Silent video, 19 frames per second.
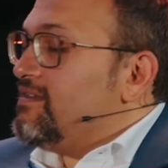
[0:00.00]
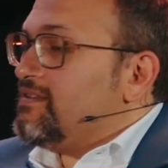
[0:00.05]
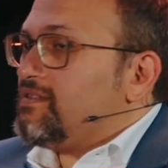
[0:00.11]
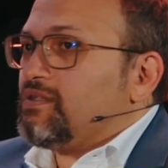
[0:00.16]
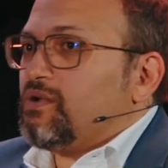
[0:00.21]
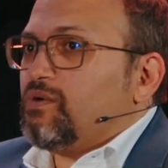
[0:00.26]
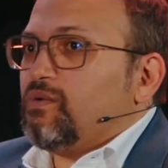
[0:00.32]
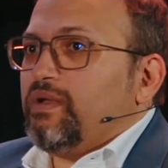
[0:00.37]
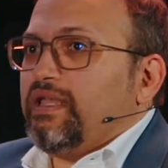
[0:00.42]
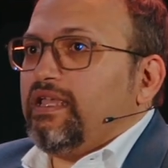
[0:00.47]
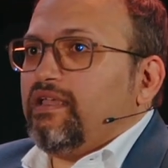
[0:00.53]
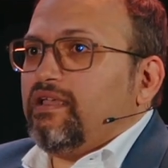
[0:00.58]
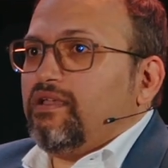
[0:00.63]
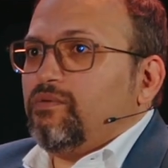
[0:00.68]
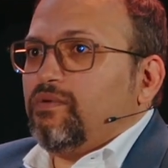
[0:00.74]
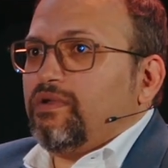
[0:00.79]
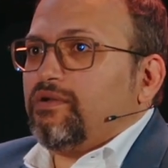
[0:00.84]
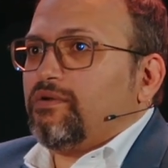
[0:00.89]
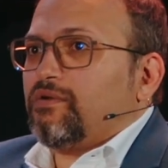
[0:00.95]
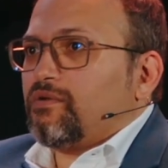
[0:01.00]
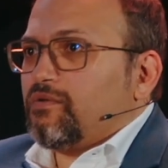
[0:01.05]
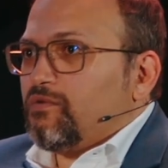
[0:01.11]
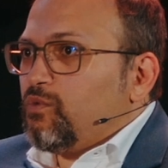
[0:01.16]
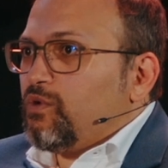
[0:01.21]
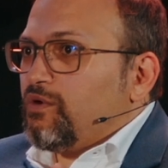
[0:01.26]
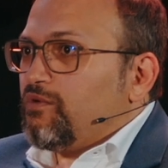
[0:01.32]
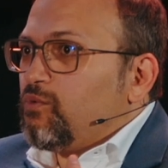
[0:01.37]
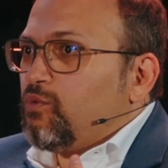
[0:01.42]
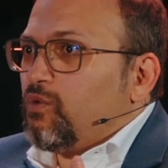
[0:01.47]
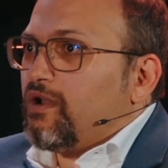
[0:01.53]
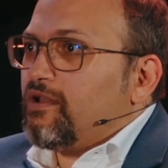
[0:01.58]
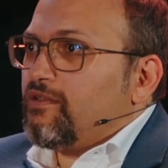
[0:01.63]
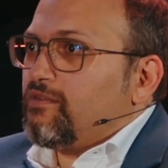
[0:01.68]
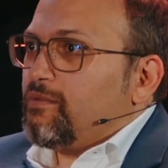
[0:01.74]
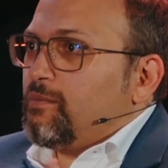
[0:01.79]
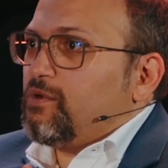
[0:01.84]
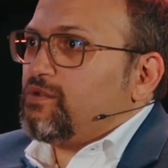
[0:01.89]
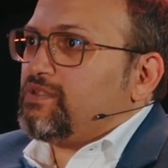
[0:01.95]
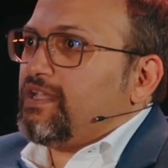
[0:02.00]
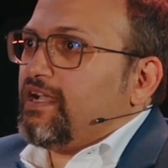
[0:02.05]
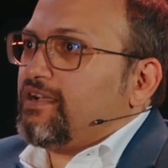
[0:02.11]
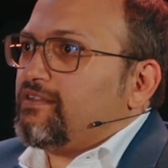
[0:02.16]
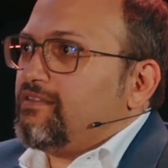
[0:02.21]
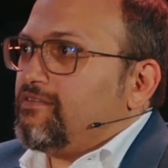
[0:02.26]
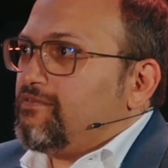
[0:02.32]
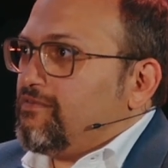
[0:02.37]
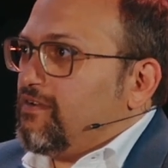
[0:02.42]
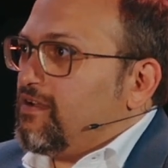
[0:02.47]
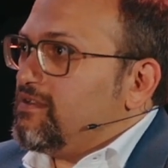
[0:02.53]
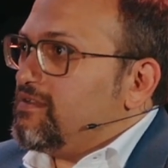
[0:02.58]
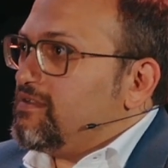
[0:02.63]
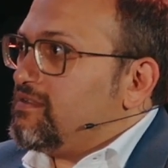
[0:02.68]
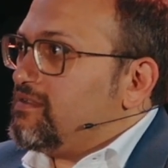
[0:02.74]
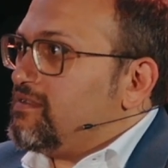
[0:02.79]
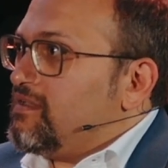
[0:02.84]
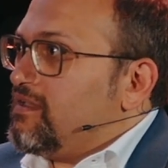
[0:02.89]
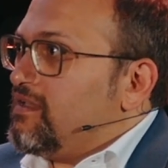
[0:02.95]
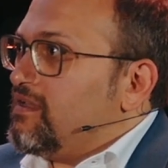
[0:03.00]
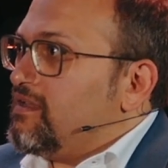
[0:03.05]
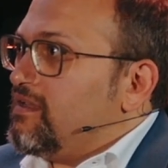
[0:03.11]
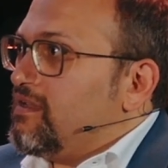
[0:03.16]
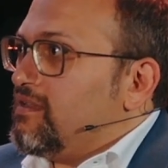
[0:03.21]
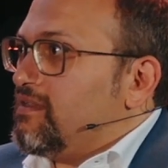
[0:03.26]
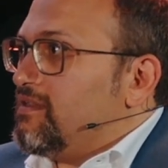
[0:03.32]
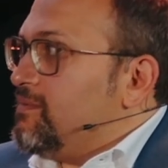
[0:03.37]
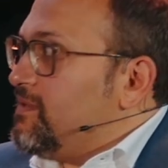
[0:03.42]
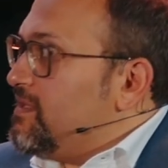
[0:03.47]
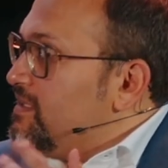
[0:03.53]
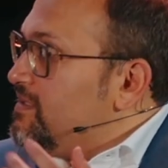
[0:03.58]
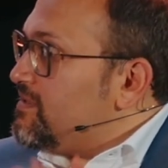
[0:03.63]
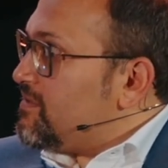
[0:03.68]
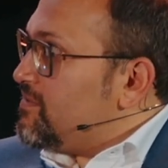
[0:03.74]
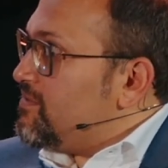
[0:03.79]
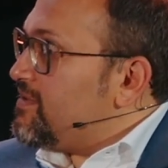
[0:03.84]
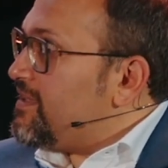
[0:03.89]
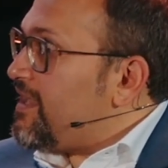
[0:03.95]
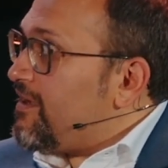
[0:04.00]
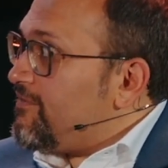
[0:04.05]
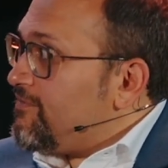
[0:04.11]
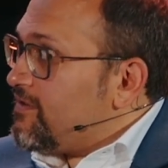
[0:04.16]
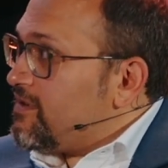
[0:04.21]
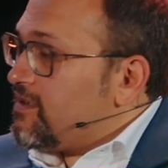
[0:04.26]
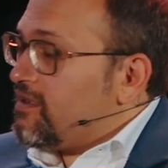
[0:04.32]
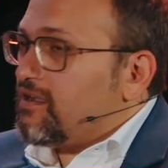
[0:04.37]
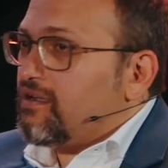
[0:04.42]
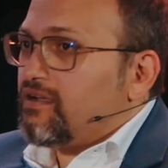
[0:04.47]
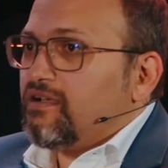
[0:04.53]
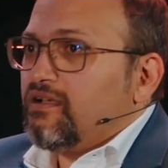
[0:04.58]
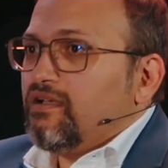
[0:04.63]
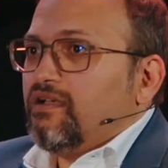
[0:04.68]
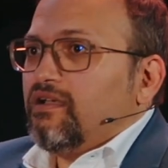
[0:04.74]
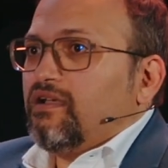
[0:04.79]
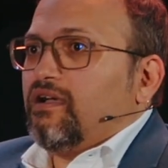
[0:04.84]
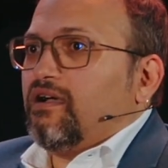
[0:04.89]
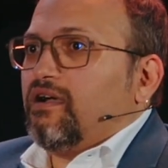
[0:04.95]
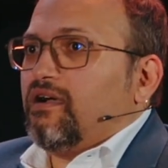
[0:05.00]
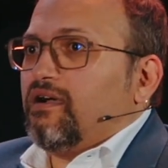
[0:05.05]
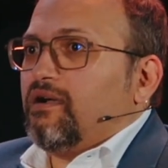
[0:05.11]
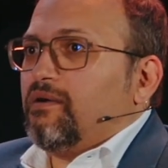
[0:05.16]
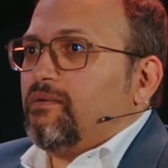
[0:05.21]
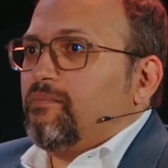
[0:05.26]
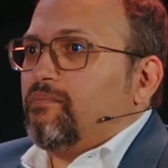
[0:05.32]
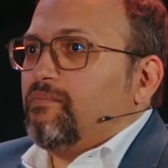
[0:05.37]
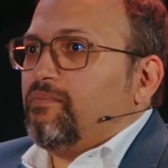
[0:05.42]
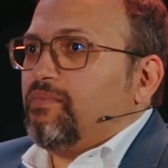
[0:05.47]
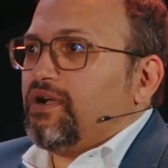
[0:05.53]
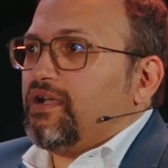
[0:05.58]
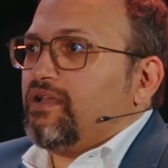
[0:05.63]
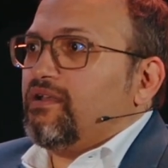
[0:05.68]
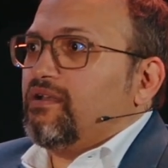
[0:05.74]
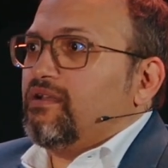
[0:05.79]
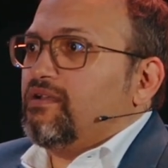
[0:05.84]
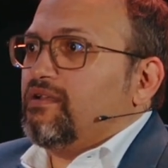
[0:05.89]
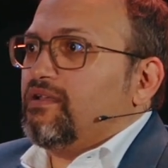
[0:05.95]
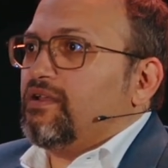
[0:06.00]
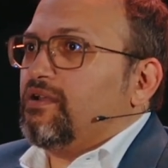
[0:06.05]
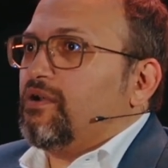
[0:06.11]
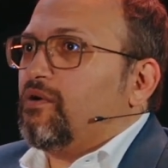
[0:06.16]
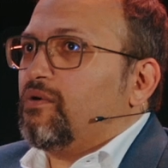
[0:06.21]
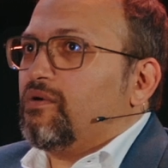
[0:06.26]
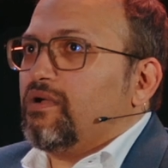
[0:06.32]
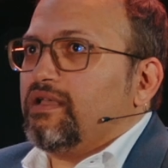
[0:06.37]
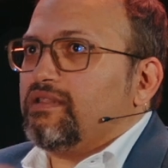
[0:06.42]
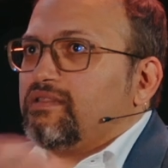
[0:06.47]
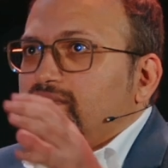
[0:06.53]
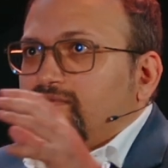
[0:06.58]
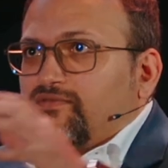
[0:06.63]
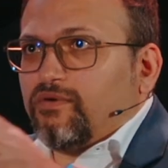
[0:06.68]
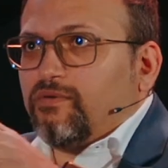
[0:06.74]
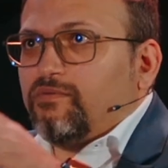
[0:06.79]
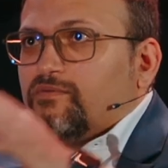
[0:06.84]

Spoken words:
So we're one of the most active funds in the Middle East and North Africa, but you know, it's from